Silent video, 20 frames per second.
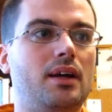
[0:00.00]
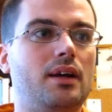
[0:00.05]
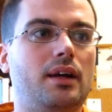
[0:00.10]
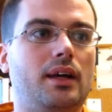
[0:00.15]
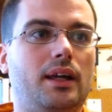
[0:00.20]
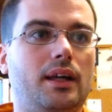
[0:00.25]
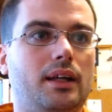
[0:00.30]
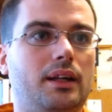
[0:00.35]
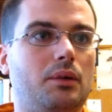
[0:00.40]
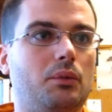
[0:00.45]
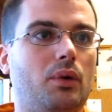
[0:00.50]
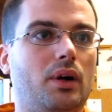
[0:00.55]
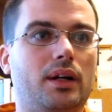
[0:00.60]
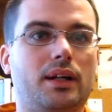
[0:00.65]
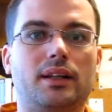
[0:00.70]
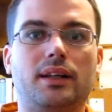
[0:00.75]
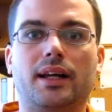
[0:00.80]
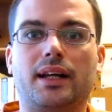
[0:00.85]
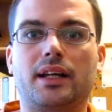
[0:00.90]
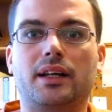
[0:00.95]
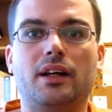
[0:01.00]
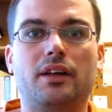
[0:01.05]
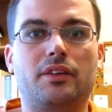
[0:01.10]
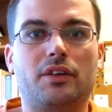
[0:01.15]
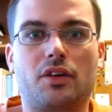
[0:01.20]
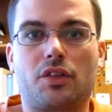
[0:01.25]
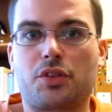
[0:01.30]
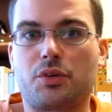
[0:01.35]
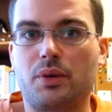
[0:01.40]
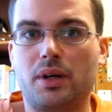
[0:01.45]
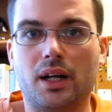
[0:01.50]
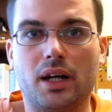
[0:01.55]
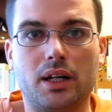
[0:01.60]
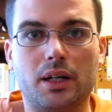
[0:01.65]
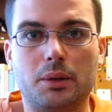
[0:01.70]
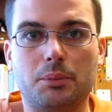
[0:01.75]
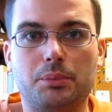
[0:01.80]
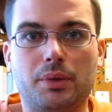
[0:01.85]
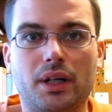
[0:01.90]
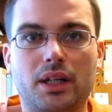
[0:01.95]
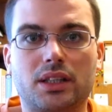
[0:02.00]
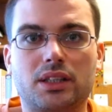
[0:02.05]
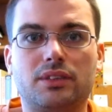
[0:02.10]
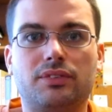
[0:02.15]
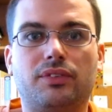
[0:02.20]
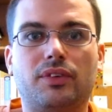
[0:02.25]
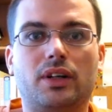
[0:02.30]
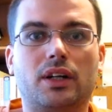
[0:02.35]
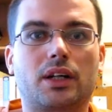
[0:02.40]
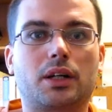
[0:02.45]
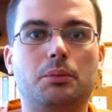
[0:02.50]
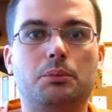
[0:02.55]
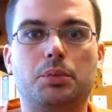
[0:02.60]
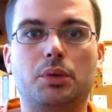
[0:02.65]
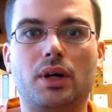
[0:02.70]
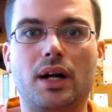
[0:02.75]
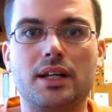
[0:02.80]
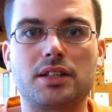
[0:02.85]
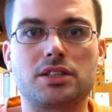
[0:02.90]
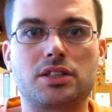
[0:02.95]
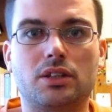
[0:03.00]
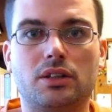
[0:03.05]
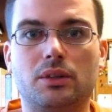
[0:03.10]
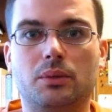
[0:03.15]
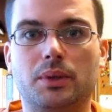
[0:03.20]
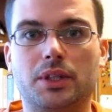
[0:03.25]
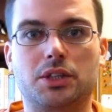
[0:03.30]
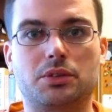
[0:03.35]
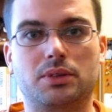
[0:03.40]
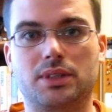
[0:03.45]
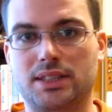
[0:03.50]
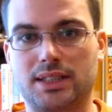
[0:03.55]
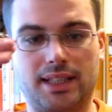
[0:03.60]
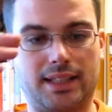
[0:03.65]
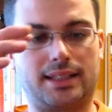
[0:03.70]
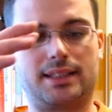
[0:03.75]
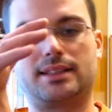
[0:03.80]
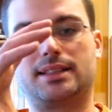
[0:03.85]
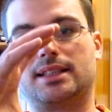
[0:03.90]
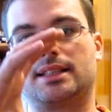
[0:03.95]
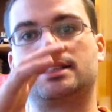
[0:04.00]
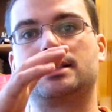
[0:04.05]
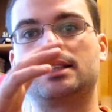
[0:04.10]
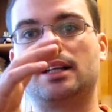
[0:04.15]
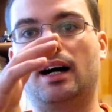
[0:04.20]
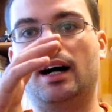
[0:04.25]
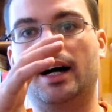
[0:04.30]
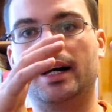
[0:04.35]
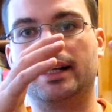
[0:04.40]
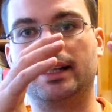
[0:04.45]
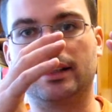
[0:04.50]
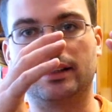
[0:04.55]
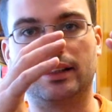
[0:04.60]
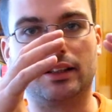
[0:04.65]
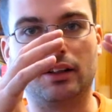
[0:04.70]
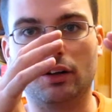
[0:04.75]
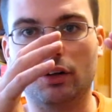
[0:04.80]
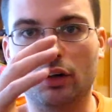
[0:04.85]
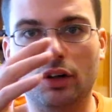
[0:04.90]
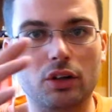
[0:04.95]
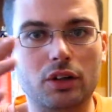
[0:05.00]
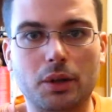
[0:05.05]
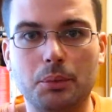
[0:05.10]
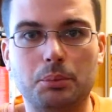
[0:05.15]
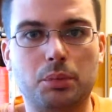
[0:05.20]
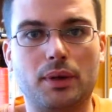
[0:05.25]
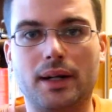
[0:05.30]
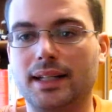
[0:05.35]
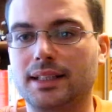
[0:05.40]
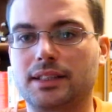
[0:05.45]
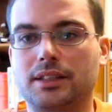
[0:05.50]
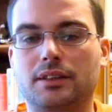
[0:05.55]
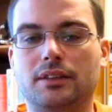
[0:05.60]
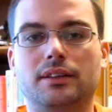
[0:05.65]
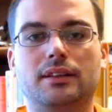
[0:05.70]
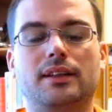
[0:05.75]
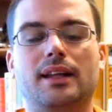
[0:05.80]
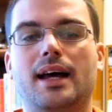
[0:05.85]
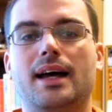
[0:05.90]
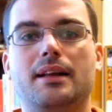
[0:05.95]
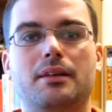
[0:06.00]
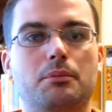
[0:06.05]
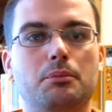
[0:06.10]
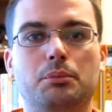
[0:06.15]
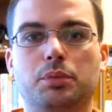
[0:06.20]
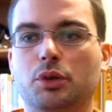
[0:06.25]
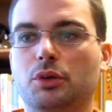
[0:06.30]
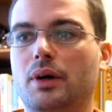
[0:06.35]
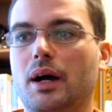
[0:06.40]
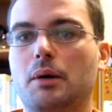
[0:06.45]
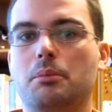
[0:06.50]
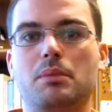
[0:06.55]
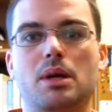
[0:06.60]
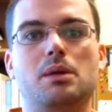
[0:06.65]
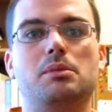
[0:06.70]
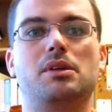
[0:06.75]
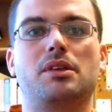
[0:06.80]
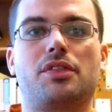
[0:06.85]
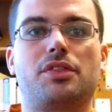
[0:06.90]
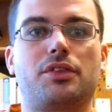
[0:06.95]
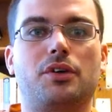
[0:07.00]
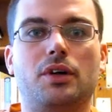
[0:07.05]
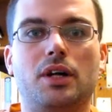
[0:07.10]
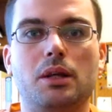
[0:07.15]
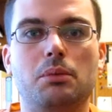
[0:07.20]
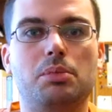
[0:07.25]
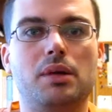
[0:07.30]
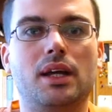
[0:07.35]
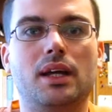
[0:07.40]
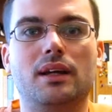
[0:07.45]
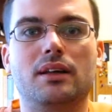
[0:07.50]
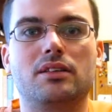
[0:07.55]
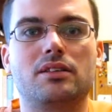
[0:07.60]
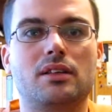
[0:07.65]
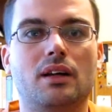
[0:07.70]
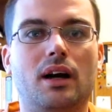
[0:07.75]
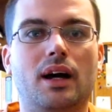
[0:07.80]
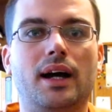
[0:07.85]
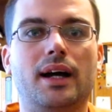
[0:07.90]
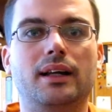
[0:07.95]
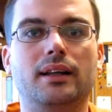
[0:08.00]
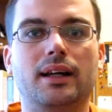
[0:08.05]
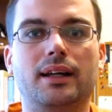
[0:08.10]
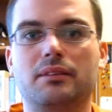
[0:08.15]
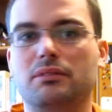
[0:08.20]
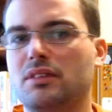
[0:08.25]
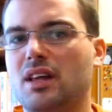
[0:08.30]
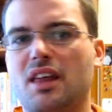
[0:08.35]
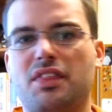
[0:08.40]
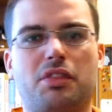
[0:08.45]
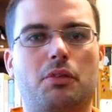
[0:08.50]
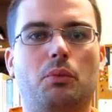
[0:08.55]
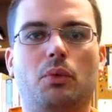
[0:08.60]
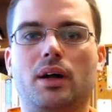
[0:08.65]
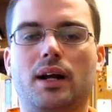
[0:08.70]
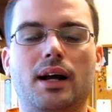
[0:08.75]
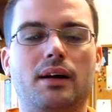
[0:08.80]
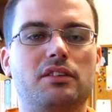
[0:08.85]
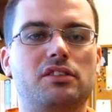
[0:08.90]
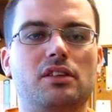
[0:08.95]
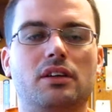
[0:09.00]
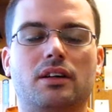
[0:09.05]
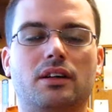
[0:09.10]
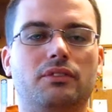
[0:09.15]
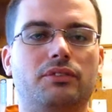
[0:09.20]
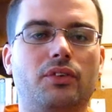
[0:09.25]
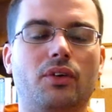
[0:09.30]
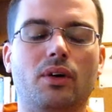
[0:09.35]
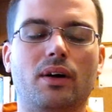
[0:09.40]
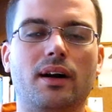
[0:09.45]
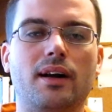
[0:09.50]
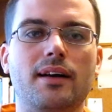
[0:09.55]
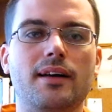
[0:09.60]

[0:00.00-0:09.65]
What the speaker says: and they wanted like another $300 for a compressor, which was like this tiny little compressor that blew out maybe 30 psi, like nothing what I was looking for.